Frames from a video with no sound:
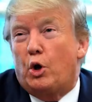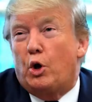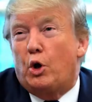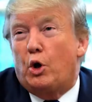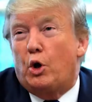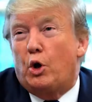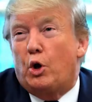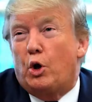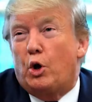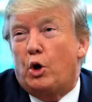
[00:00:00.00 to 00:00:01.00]
former
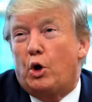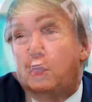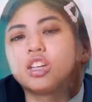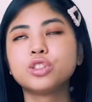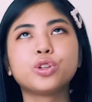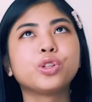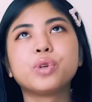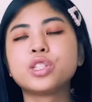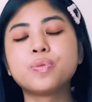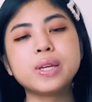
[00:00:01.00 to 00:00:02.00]
advisor, told a
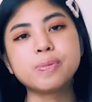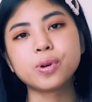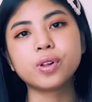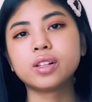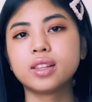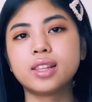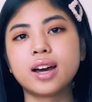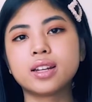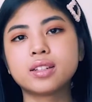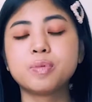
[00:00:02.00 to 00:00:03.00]
bunch of people
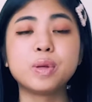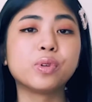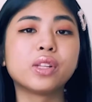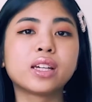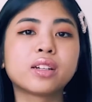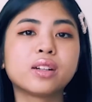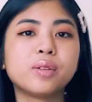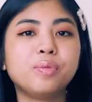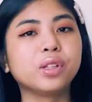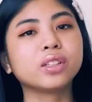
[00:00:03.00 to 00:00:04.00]
that people like
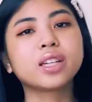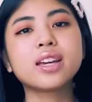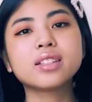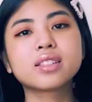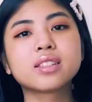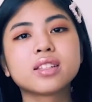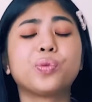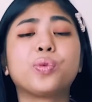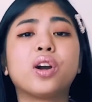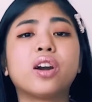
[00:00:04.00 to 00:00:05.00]
Bill Gates
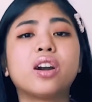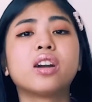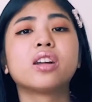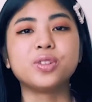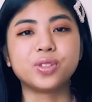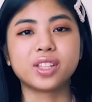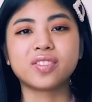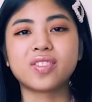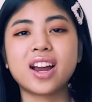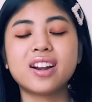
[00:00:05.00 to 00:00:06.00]
were using the
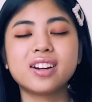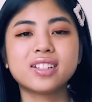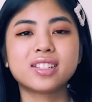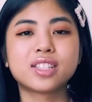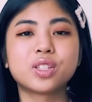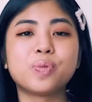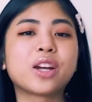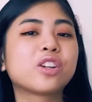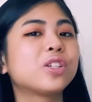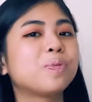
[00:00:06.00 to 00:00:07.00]
virus to
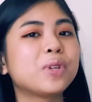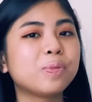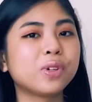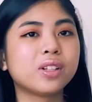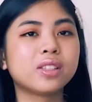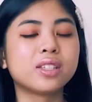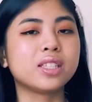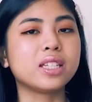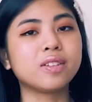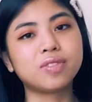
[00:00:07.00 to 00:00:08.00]
microchip people to
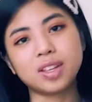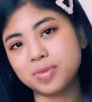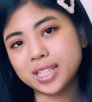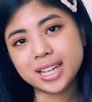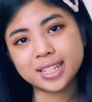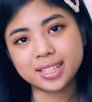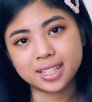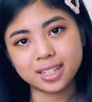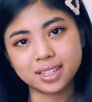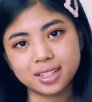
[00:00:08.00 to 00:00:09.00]
see if they've been
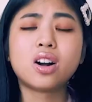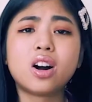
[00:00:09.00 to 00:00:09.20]
tested.